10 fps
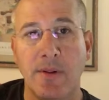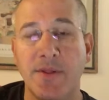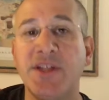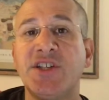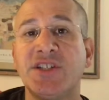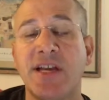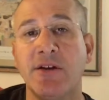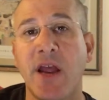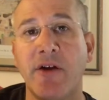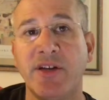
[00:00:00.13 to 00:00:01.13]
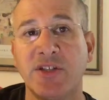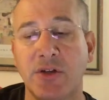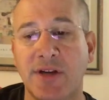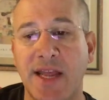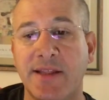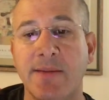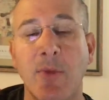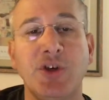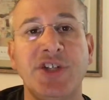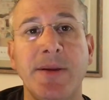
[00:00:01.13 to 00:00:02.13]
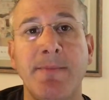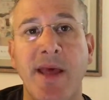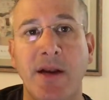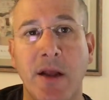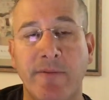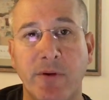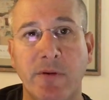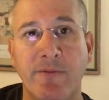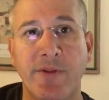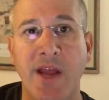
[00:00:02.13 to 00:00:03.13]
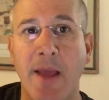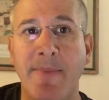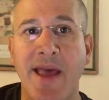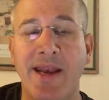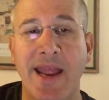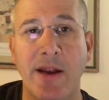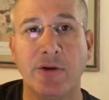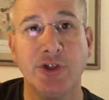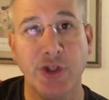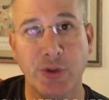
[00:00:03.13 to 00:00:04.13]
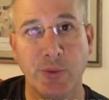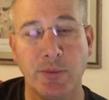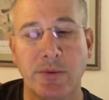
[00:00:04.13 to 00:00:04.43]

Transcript: This is Gear Diary's look at the Moshi Meta cover for the iPad Air 2.